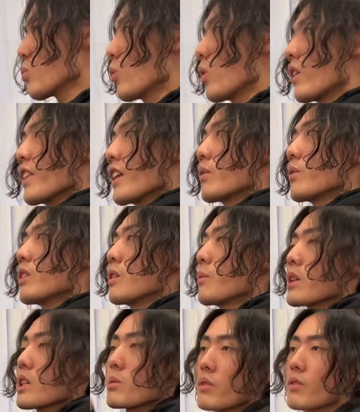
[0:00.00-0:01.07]
one that really
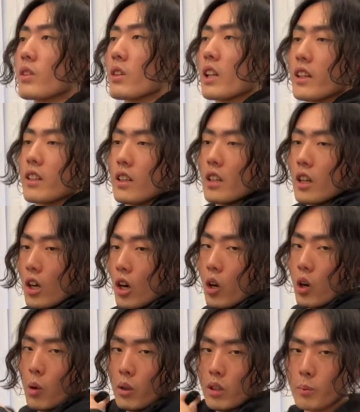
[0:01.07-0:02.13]
makes me feel like, oh, I
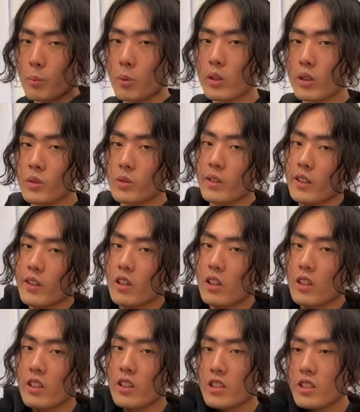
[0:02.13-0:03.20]
want to pull the trigger on
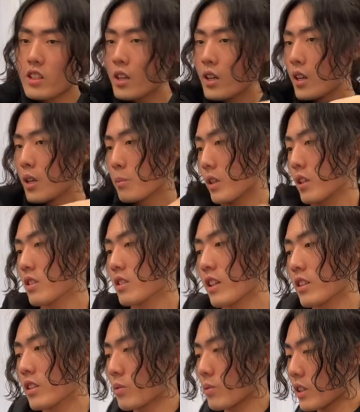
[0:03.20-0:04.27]
this. Because like
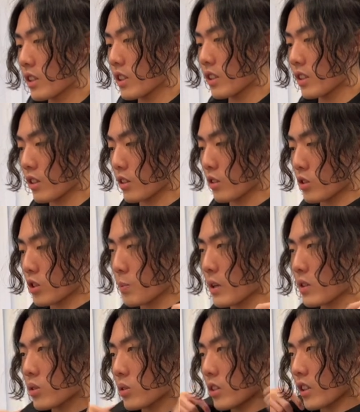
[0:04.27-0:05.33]
the really, you know,
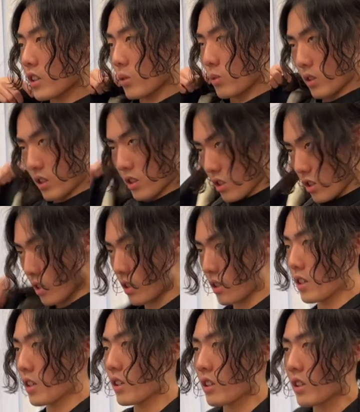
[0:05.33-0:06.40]
special looking ones,
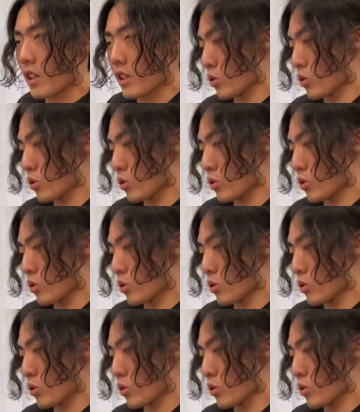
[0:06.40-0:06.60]
they're like